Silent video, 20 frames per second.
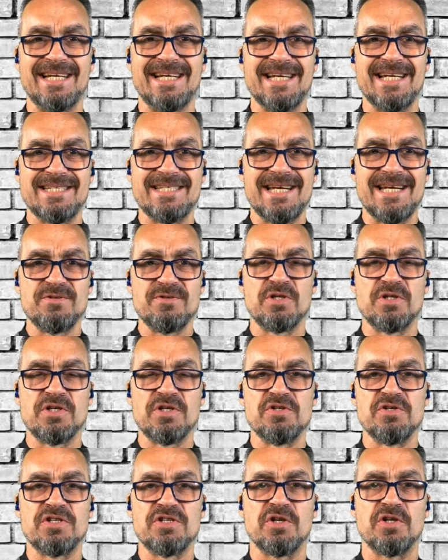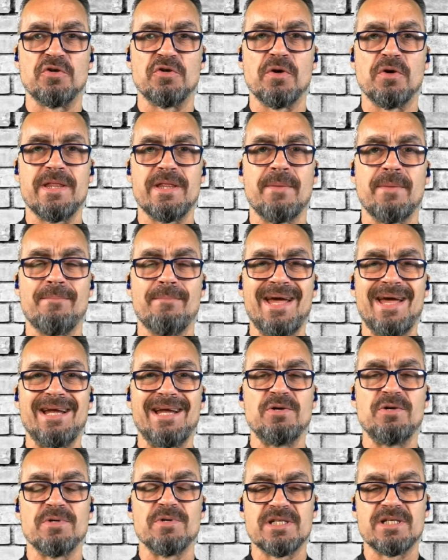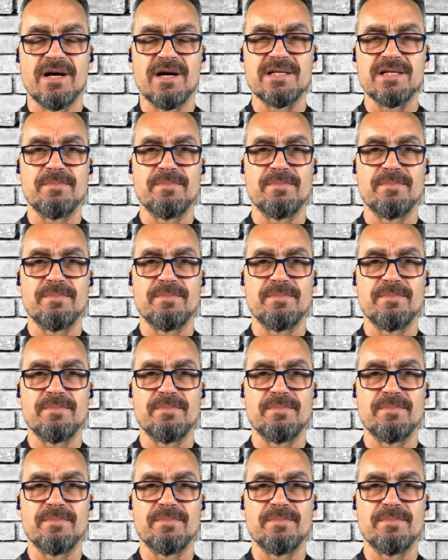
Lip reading: Let's introduce to you the man who is going